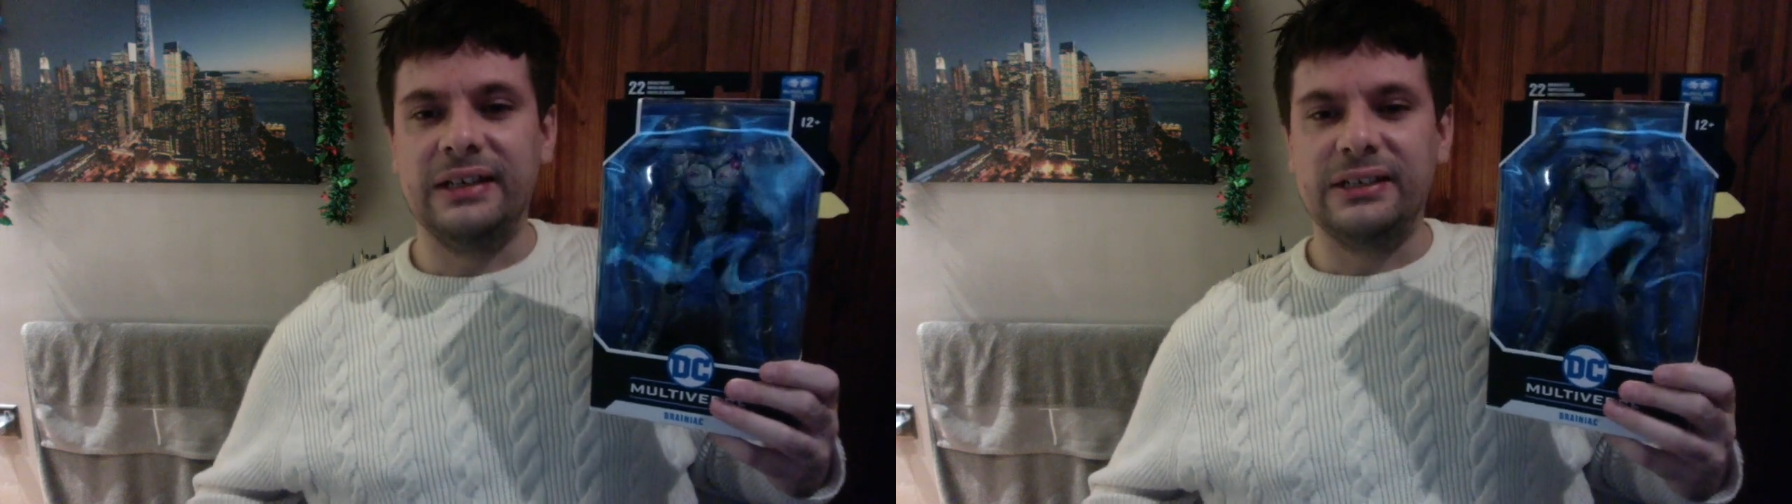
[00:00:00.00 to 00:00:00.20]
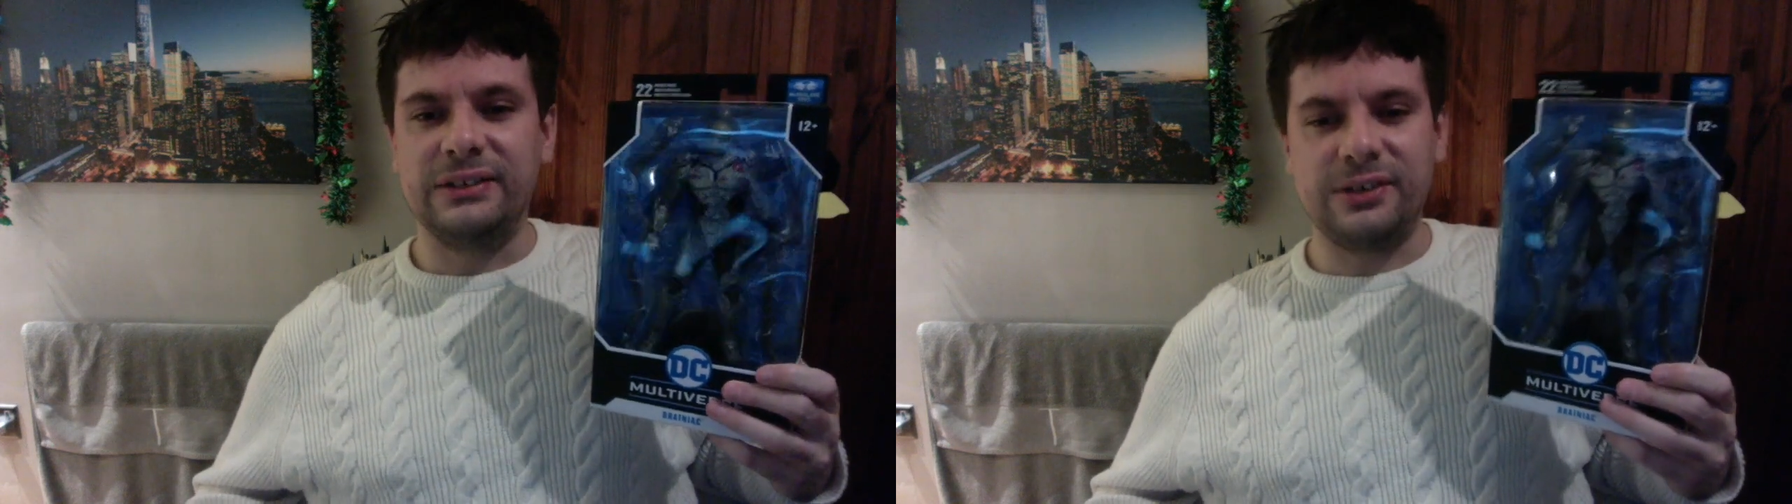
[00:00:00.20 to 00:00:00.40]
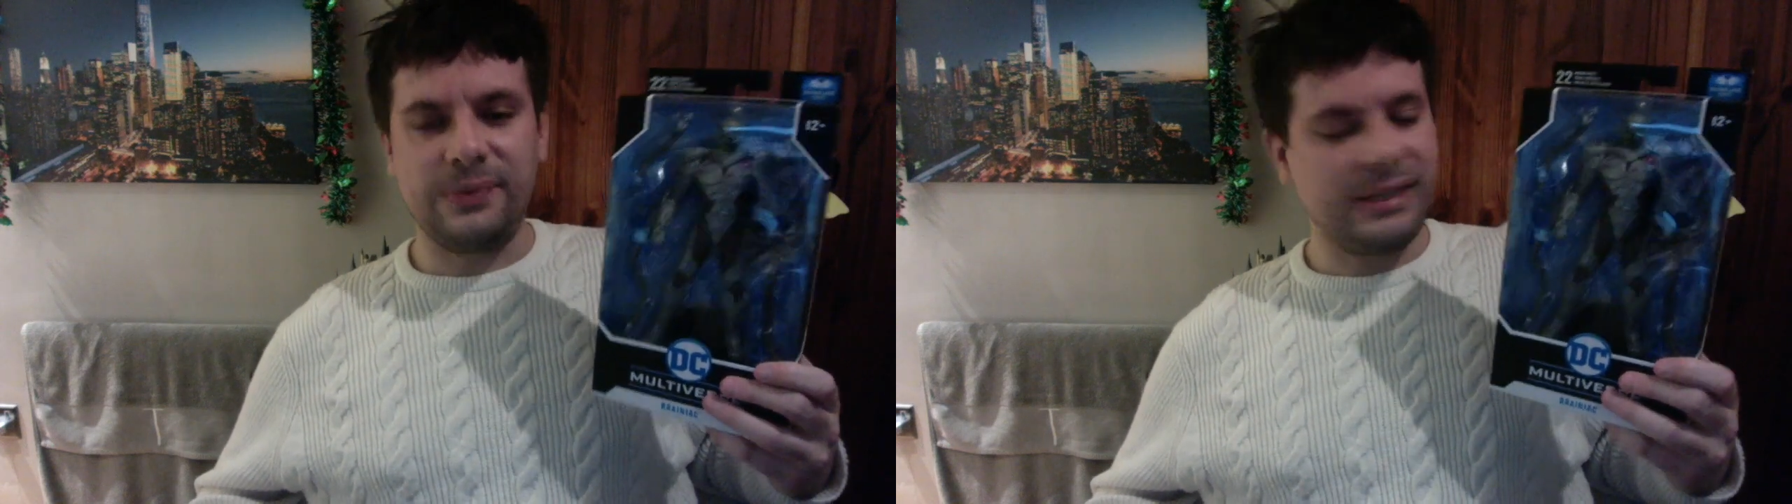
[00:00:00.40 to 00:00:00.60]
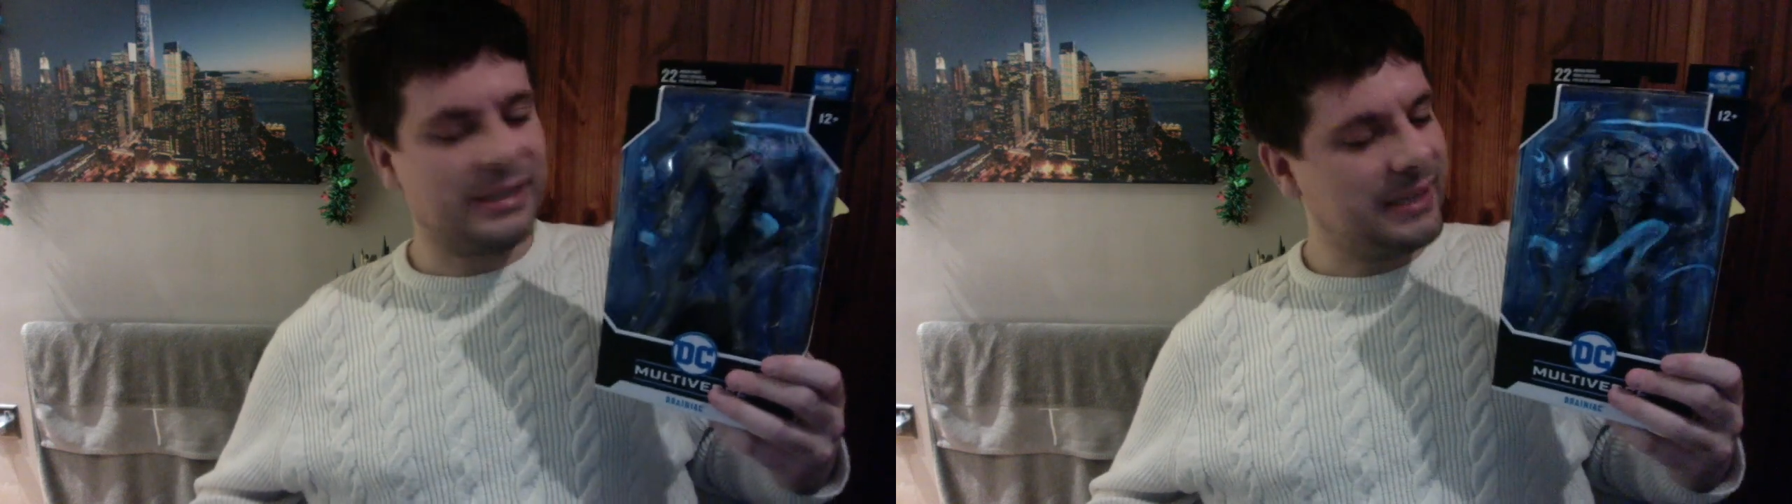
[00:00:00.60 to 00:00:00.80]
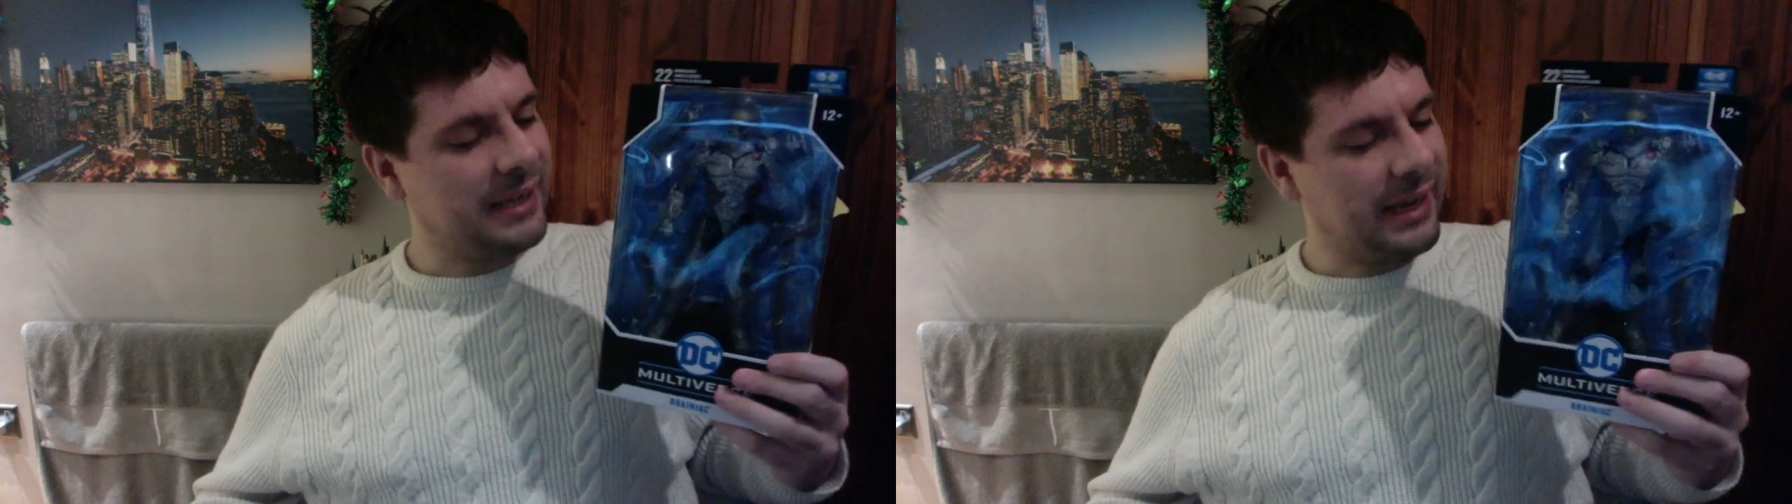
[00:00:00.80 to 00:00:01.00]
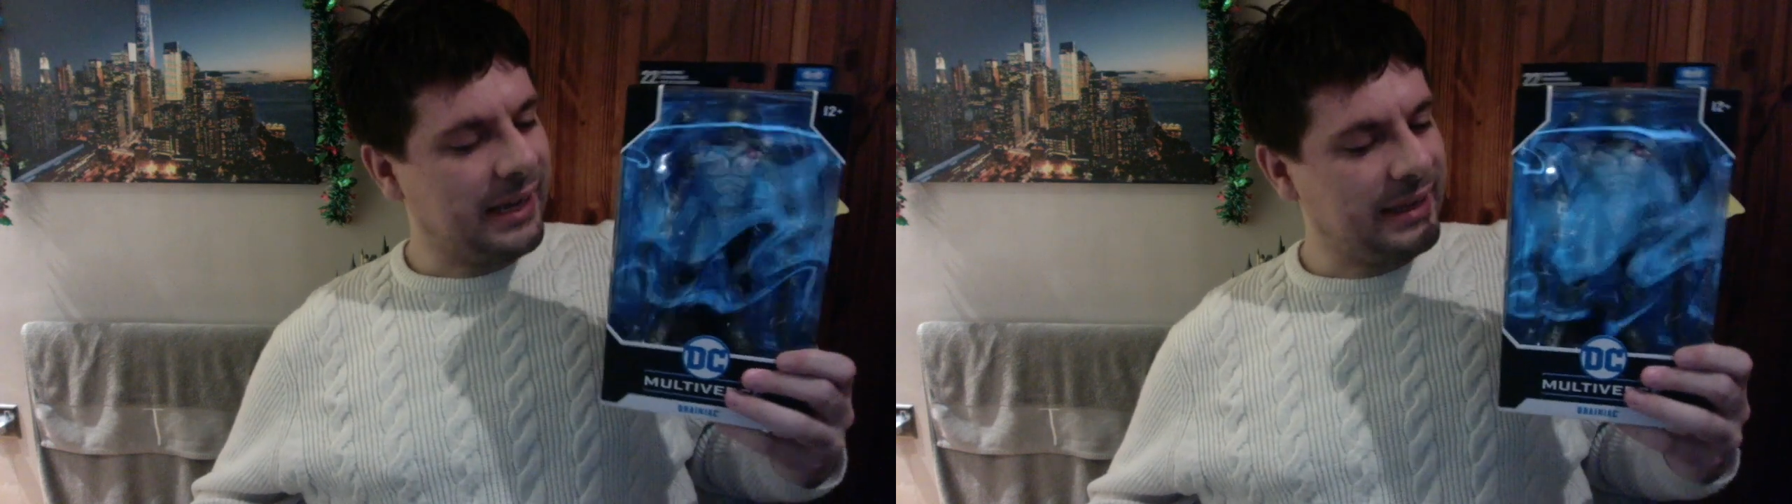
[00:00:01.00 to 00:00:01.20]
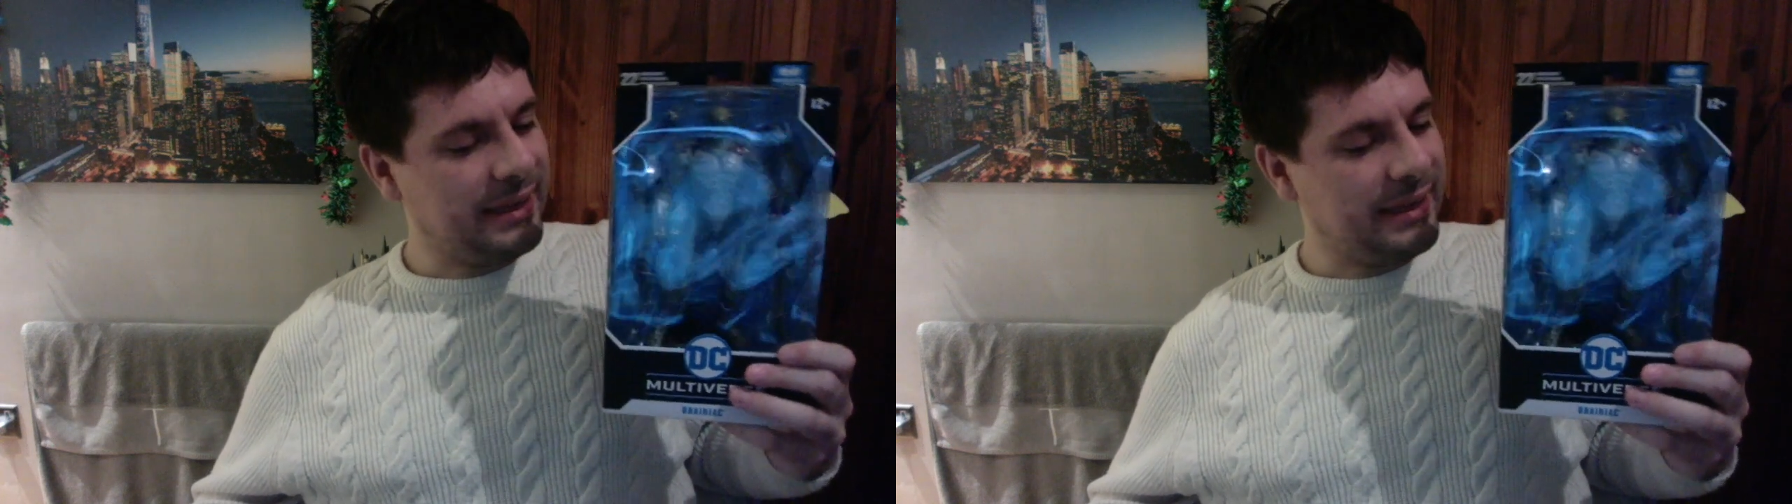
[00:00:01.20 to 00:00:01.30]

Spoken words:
So as we can see here,